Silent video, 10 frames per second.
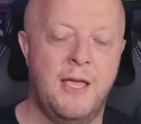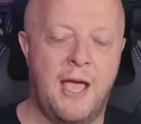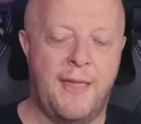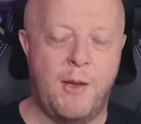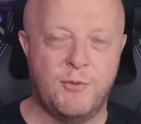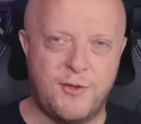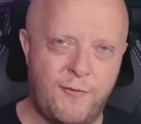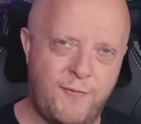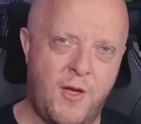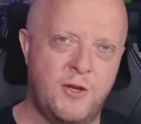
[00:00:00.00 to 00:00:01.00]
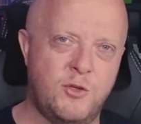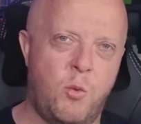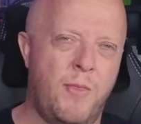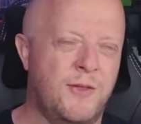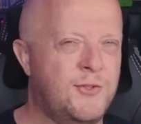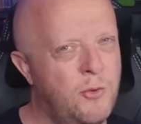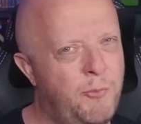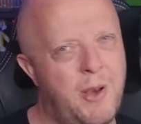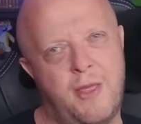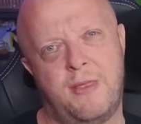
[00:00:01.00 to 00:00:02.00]
And that was the first one that sort of
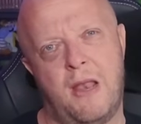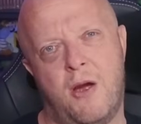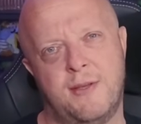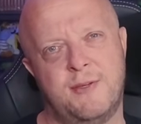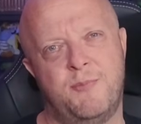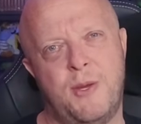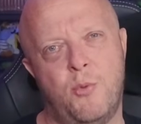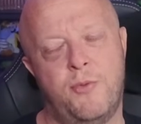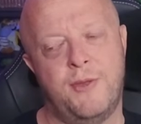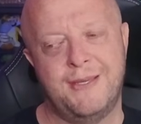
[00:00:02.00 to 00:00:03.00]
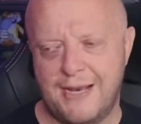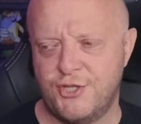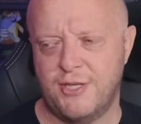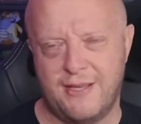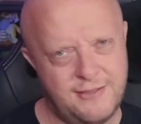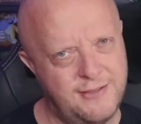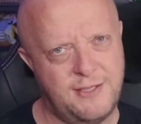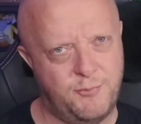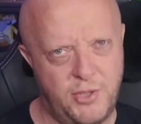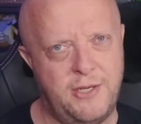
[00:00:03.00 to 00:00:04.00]
blurred the lines and people were thinking, actually, that's a
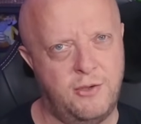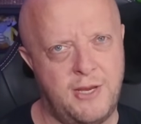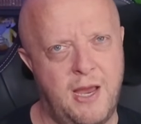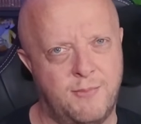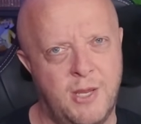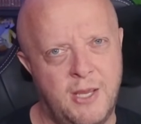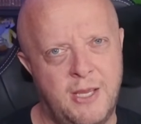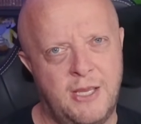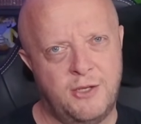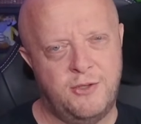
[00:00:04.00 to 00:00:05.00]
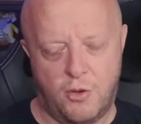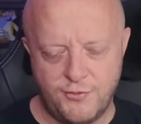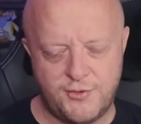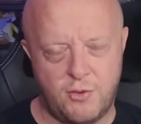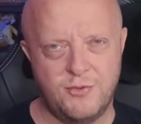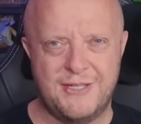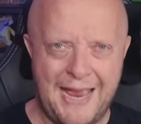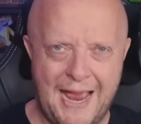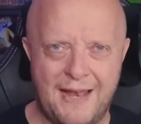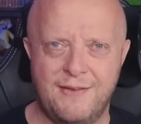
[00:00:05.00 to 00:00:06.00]
pretty good game. Consoles
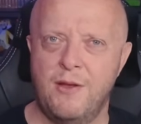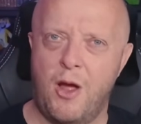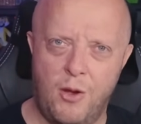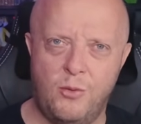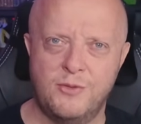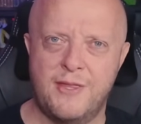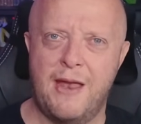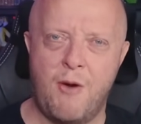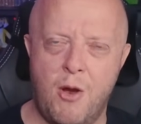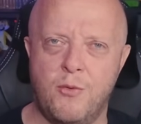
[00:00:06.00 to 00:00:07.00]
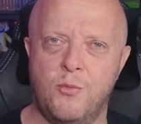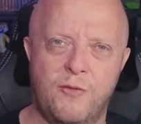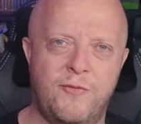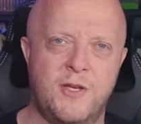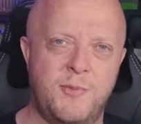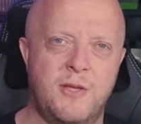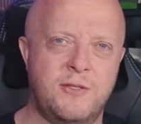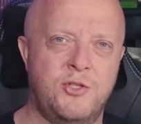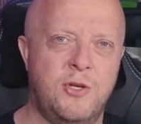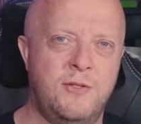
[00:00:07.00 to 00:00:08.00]
can hold their own with first-person
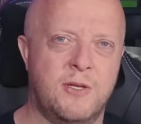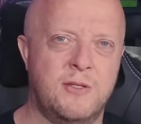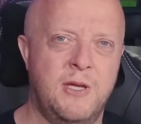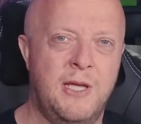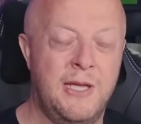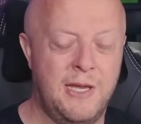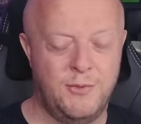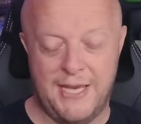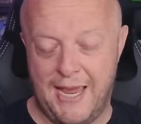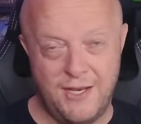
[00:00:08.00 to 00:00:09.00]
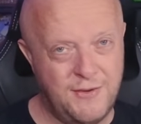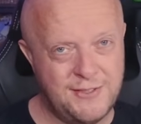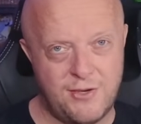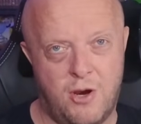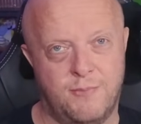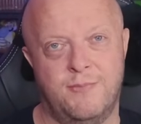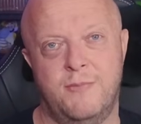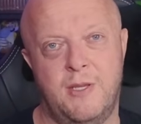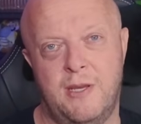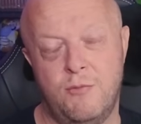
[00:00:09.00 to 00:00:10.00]
shooters. It was ahead of its time.
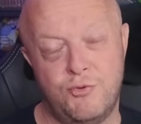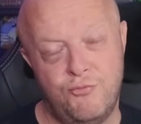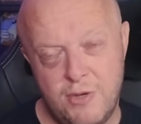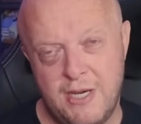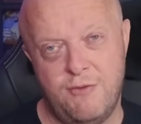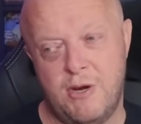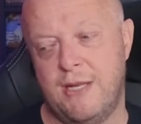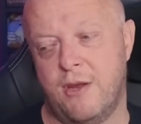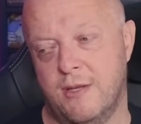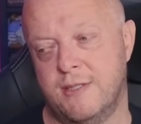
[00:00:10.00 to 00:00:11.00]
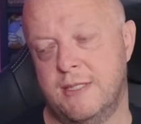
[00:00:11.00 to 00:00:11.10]
It was really, really good.